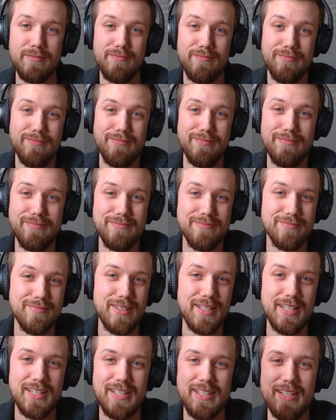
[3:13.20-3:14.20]
Right.
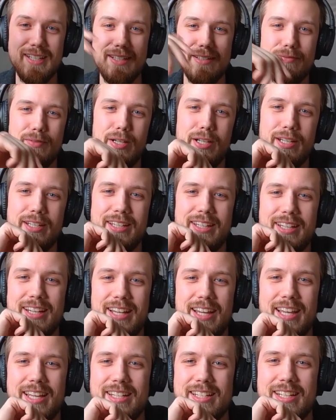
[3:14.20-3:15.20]
Yeah, and that's exactly
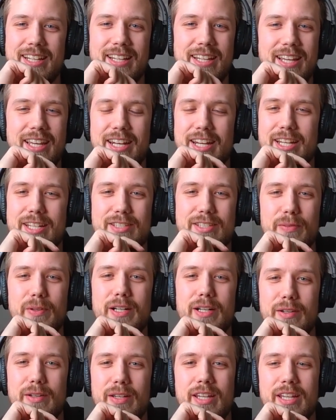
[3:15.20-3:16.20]
the boat I'm in. I'm
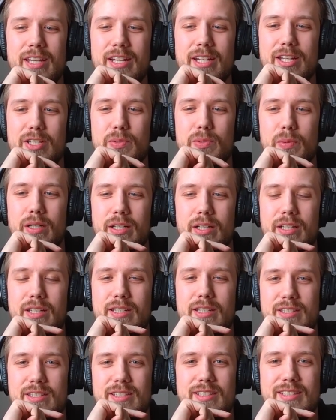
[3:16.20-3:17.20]
saving that money.
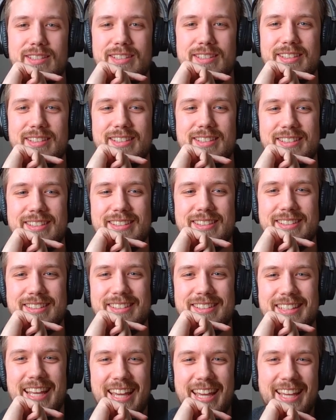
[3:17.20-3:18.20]
It's going to go straight
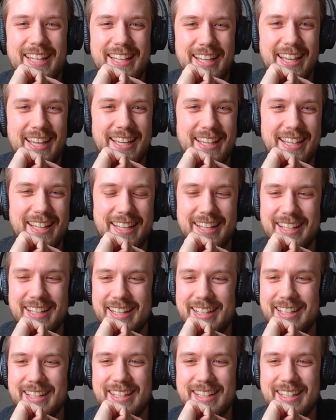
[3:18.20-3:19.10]
on over to Last of Us 2.